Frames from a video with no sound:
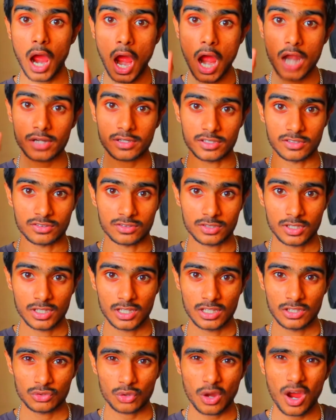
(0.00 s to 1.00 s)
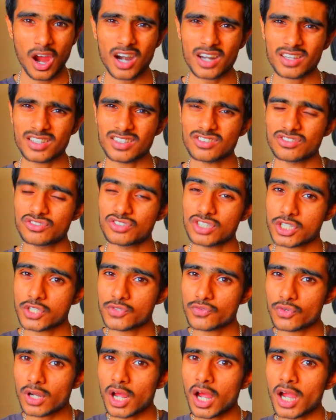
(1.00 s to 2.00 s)
artist. So are these
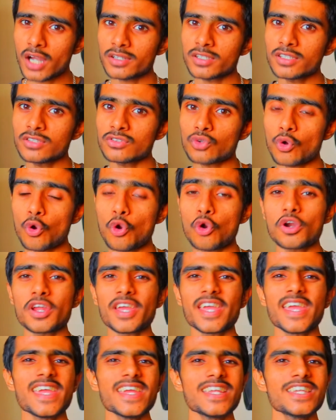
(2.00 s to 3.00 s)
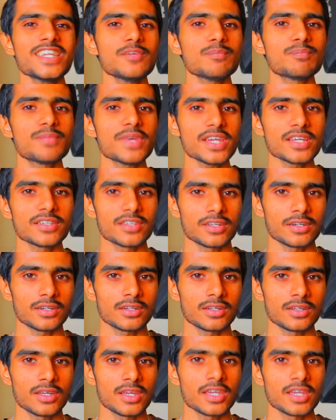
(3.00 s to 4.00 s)
just for artists or any
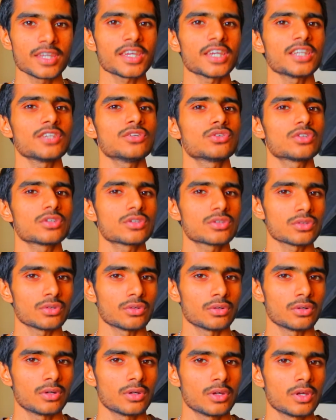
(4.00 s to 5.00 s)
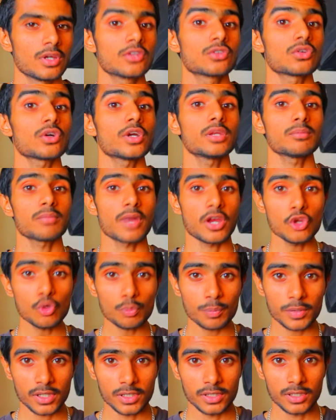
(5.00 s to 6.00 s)
beginner can use it too? So in my
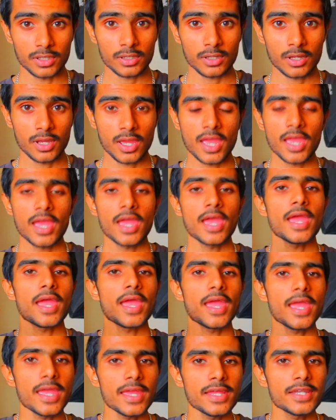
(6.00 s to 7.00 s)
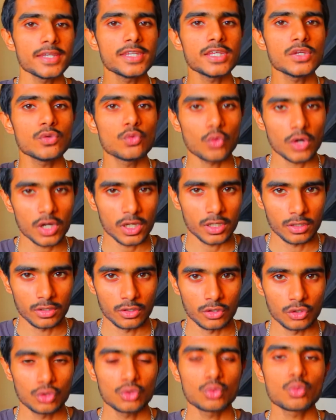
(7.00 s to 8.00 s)
opinion, anyone
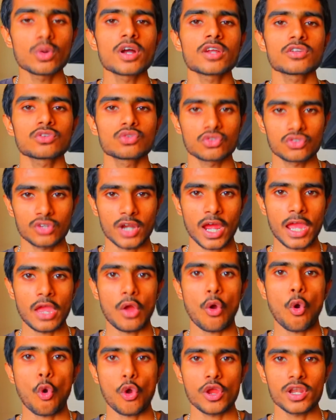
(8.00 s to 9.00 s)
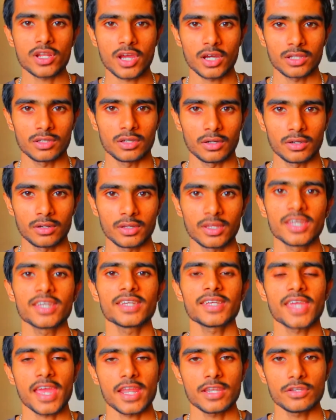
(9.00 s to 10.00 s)
who wants to try oil color
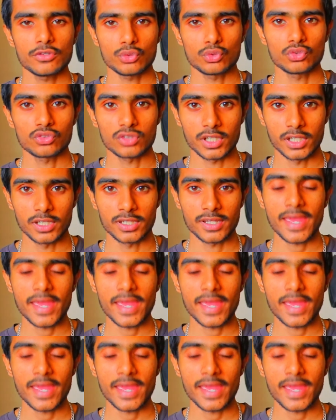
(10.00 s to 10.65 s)
can use it,